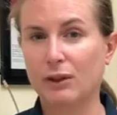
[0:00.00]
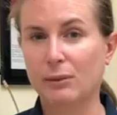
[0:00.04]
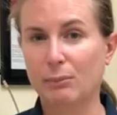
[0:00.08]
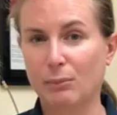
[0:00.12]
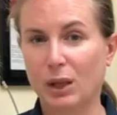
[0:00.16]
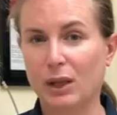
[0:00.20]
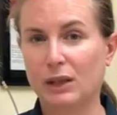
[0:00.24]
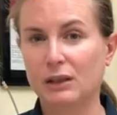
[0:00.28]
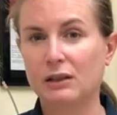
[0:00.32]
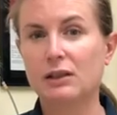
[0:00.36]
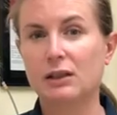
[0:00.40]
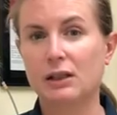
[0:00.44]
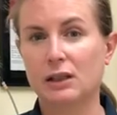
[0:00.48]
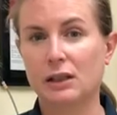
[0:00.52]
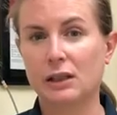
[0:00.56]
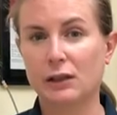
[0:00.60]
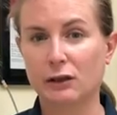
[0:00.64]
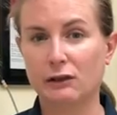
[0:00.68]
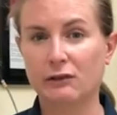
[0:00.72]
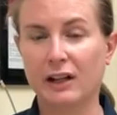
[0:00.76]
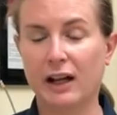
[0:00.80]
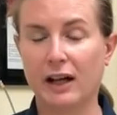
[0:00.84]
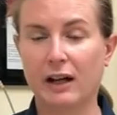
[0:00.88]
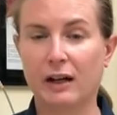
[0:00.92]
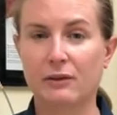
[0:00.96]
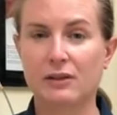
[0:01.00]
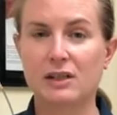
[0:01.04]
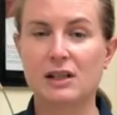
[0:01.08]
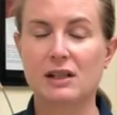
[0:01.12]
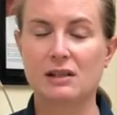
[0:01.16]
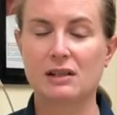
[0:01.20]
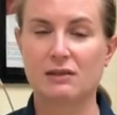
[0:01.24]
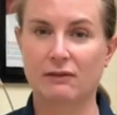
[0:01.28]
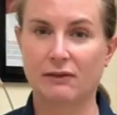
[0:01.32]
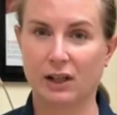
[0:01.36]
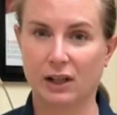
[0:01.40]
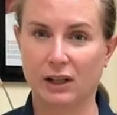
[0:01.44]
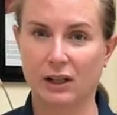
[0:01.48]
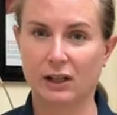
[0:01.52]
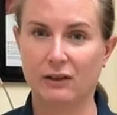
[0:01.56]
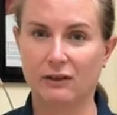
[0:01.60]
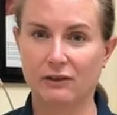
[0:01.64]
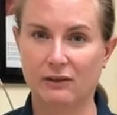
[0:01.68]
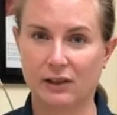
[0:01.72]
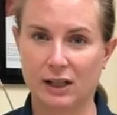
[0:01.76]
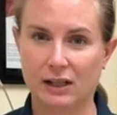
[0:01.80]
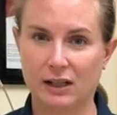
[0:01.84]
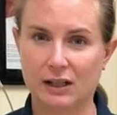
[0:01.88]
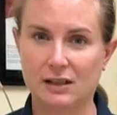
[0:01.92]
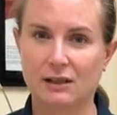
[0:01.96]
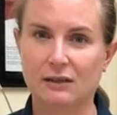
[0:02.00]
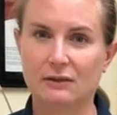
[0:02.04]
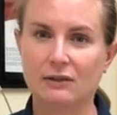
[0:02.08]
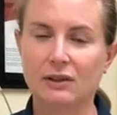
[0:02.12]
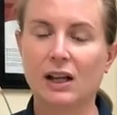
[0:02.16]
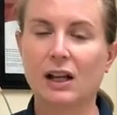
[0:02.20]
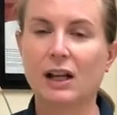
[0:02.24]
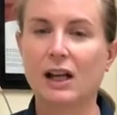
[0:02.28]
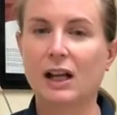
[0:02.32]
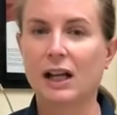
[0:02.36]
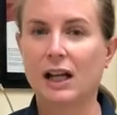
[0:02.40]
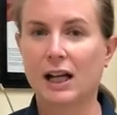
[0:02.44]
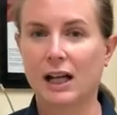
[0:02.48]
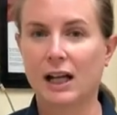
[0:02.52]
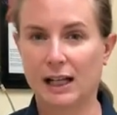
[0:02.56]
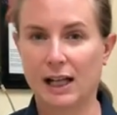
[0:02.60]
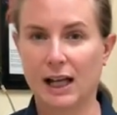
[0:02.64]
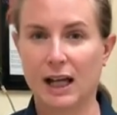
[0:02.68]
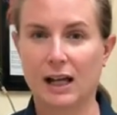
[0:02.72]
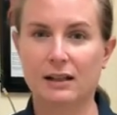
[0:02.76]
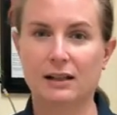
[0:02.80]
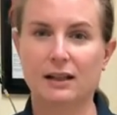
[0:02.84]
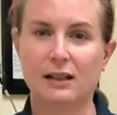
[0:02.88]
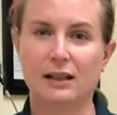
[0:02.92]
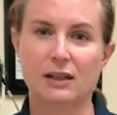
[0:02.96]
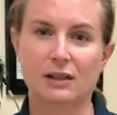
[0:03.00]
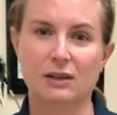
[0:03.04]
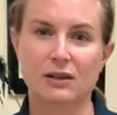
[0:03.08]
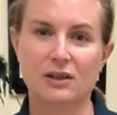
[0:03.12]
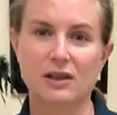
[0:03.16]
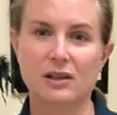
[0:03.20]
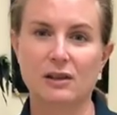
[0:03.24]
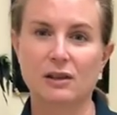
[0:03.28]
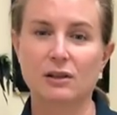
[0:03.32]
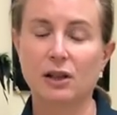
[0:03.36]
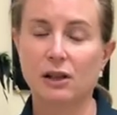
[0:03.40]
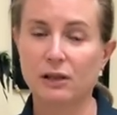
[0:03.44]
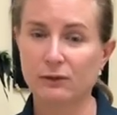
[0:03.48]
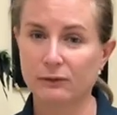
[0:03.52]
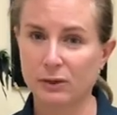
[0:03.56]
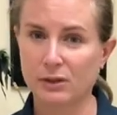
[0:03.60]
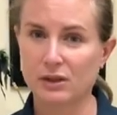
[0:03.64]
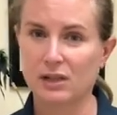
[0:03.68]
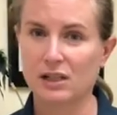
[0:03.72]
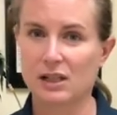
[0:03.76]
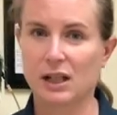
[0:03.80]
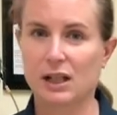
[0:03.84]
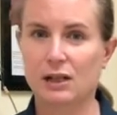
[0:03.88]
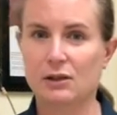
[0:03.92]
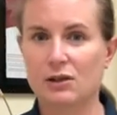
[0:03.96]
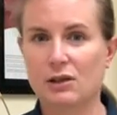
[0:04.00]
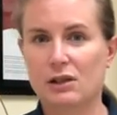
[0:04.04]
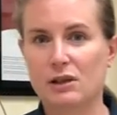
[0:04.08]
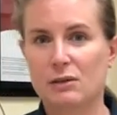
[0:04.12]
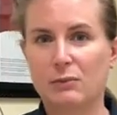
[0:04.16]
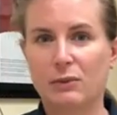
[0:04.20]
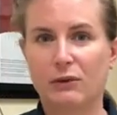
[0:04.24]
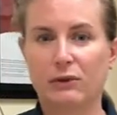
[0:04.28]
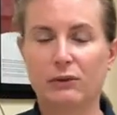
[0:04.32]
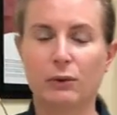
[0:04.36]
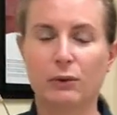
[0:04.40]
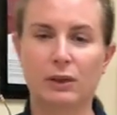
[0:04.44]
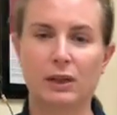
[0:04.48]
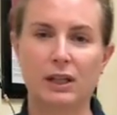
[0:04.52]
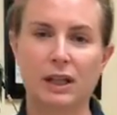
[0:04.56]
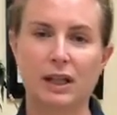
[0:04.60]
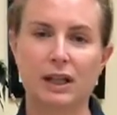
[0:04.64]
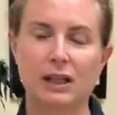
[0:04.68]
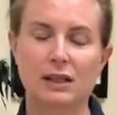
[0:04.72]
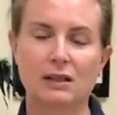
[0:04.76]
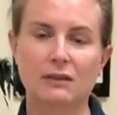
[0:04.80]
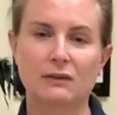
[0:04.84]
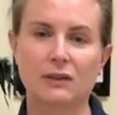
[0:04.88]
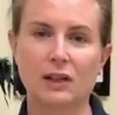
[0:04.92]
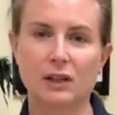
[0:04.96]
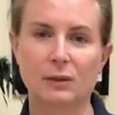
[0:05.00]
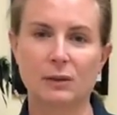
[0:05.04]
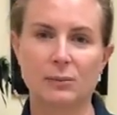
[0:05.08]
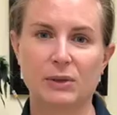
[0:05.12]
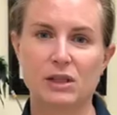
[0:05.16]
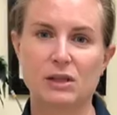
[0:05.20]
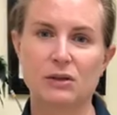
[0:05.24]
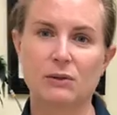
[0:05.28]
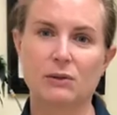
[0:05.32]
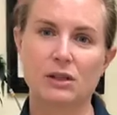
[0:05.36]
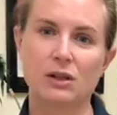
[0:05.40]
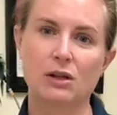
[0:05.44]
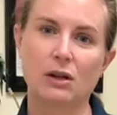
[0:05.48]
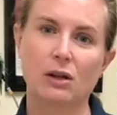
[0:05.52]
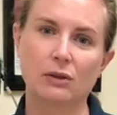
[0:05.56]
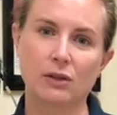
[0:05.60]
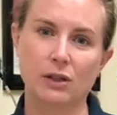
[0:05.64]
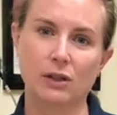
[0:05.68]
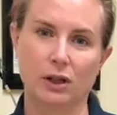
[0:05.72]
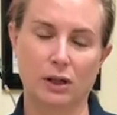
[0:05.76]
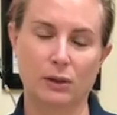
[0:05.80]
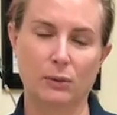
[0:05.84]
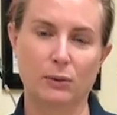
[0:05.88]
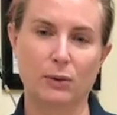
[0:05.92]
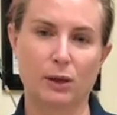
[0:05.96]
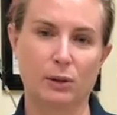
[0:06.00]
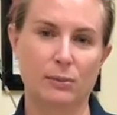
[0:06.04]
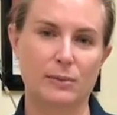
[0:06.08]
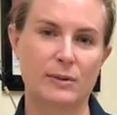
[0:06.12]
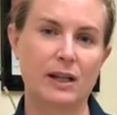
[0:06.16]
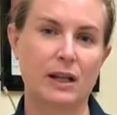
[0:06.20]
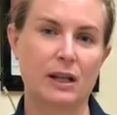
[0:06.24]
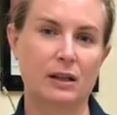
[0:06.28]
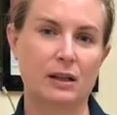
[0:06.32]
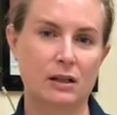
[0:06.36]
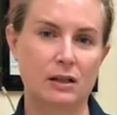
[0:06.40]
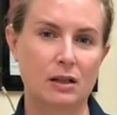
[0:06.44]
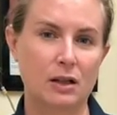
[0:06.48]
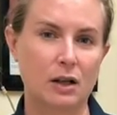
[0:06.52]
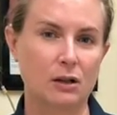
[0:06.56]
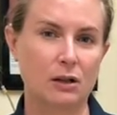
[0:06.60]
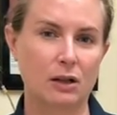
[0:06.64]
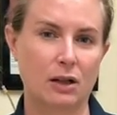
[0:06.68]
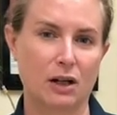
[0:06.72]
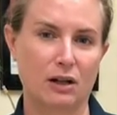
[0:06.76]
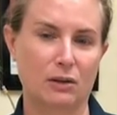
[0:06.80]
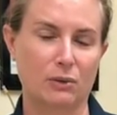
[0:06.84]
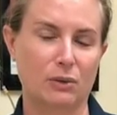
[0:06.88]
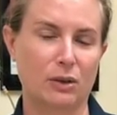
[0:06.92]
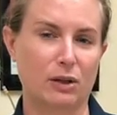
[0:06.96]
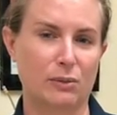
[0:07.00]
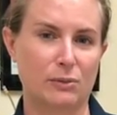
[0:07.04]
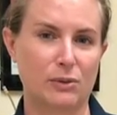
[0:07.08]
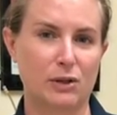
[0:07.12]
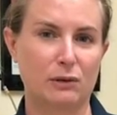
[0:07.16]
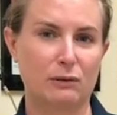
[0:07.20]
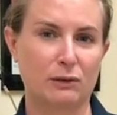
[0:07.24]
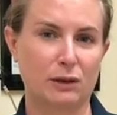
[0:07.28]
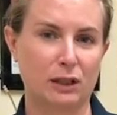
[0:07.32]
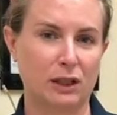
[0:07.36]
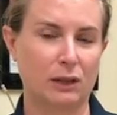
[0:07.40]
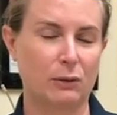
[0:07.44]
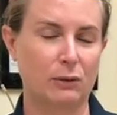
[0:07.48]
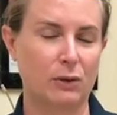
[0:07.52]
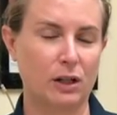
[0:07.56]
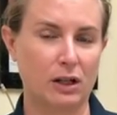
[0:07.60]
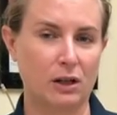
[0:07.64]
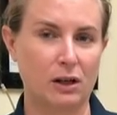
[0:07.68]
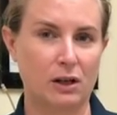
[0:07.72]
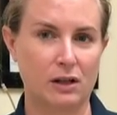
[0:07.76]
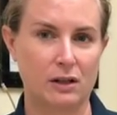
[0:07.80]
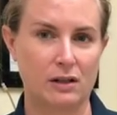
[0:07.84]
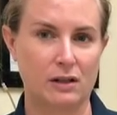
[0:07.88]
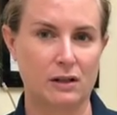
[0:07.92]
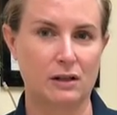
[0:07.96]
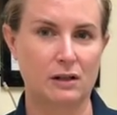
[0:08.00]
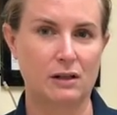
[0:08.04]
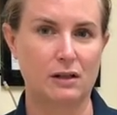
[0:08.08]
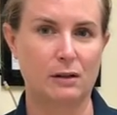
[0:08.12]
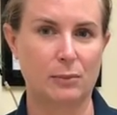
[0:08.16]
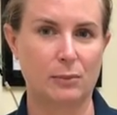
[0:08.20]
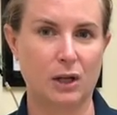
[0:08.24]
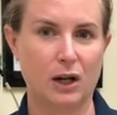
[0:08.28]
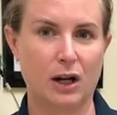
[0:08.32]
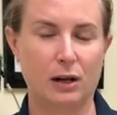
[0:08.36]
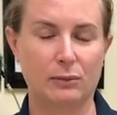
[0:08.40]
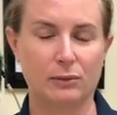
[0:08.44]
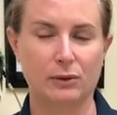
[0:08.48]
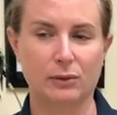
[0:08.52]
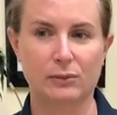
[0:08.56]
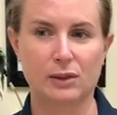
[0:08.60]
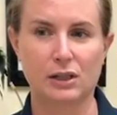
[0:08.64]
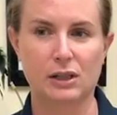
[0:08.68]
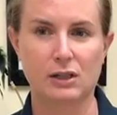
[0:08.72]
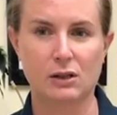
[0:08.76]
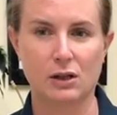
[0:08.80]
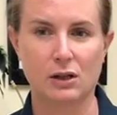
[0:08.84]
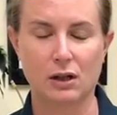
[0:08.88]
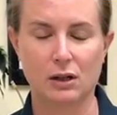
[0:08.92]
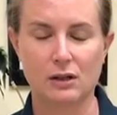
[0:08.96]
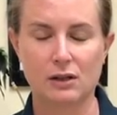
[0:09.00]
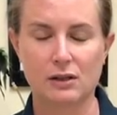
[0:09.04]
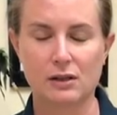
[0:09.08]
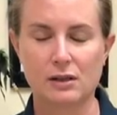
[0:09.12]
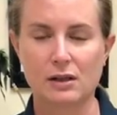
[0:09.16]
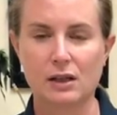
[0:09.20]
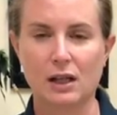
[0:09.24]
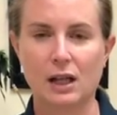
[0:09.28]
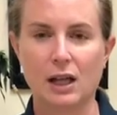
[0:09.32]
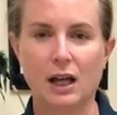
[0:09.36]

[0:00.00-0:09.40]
month, year-round, is very effective. Again, it kills the larval stages before they can develop into adult heartworms, and adult heartworms are really what causes the problem in dogs.